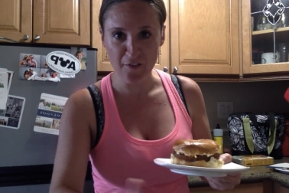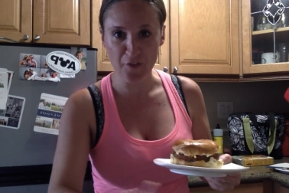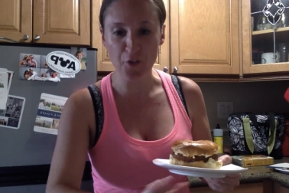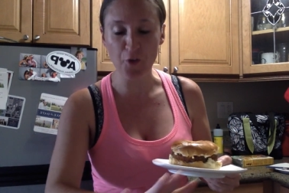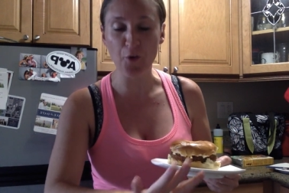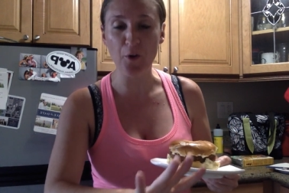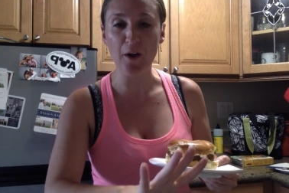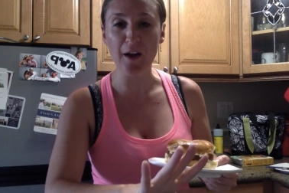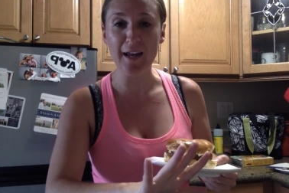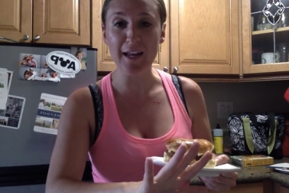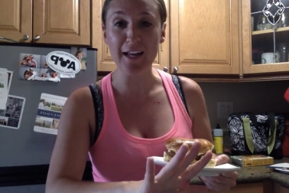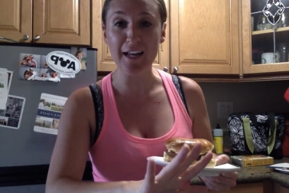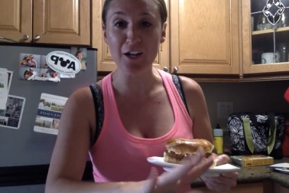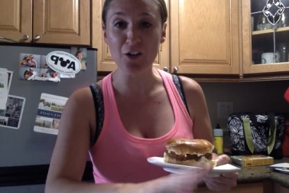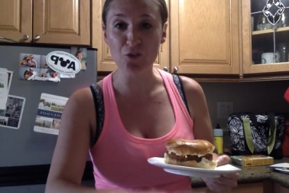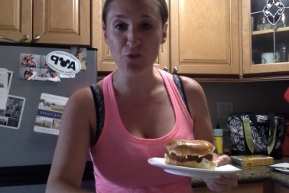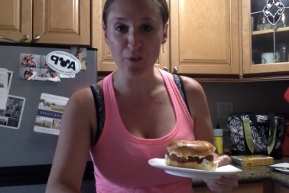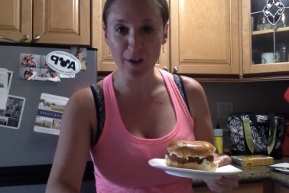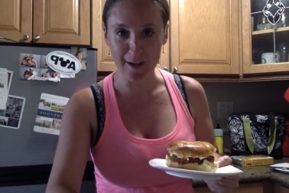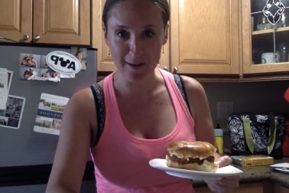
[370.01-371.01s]
They're
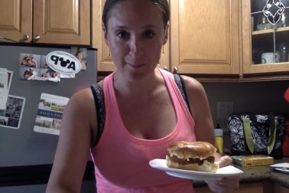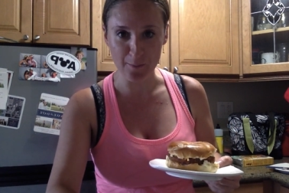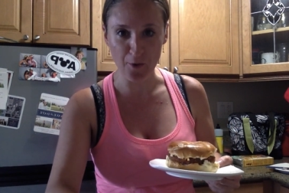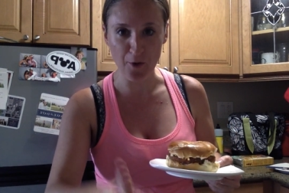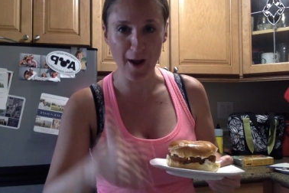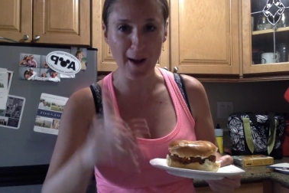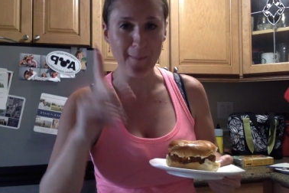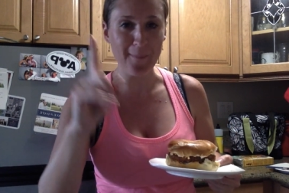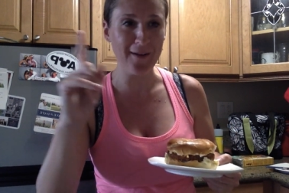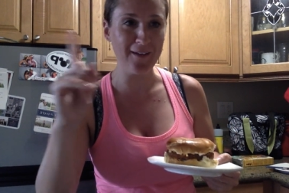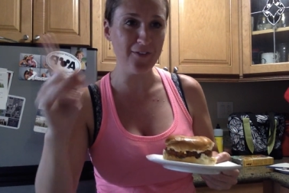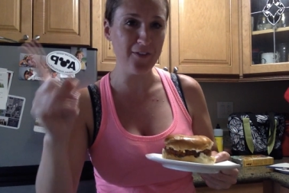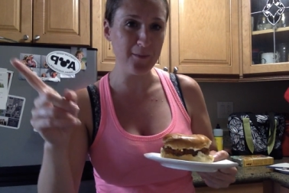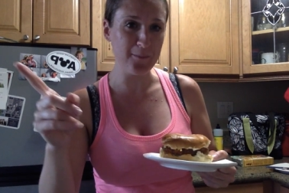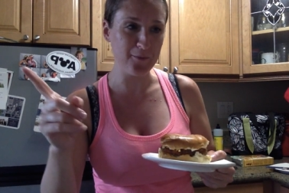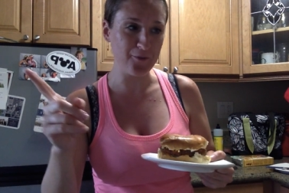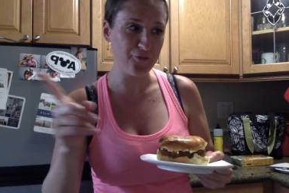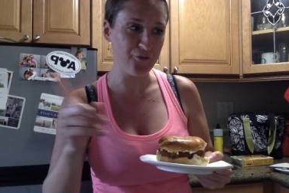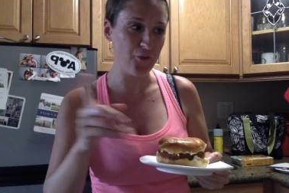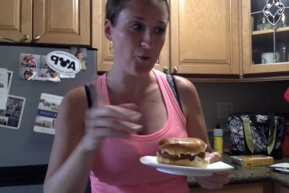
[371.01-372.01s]
incredible. I made
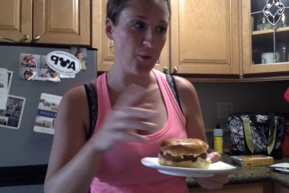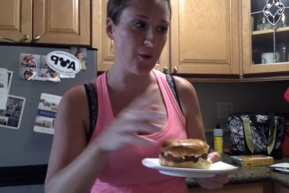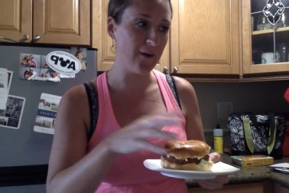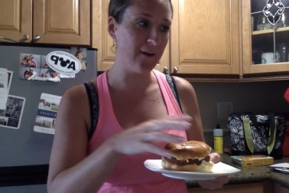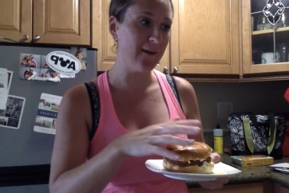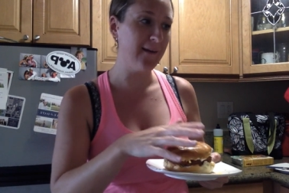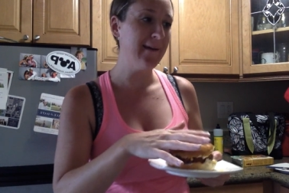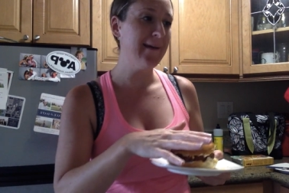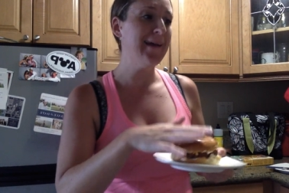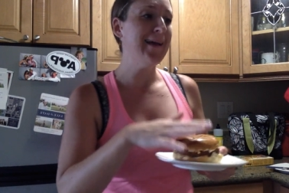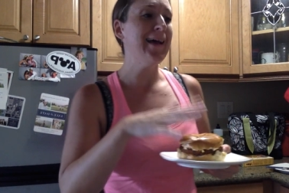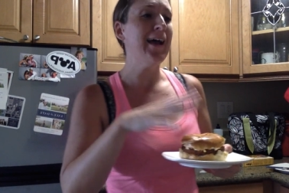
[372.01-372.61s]
them before.